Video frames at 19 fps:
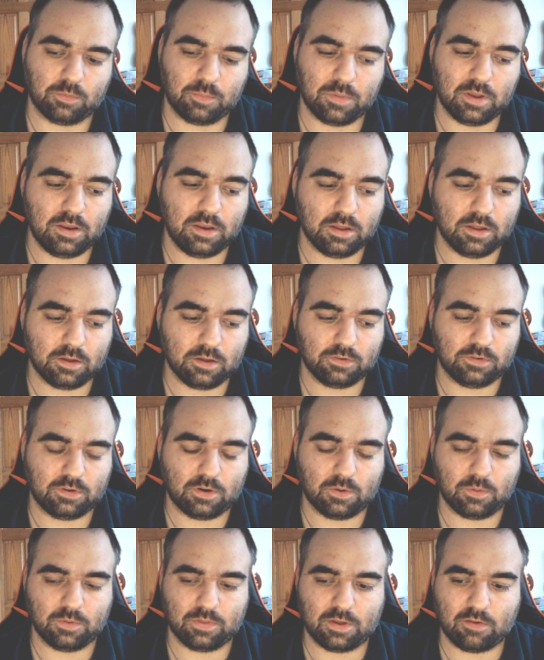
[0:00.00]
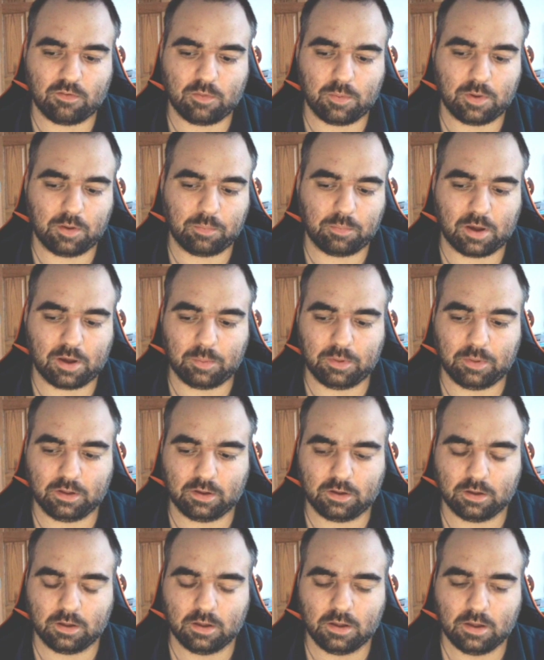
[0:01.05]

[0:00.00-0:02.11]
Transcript: media, share with everybody public,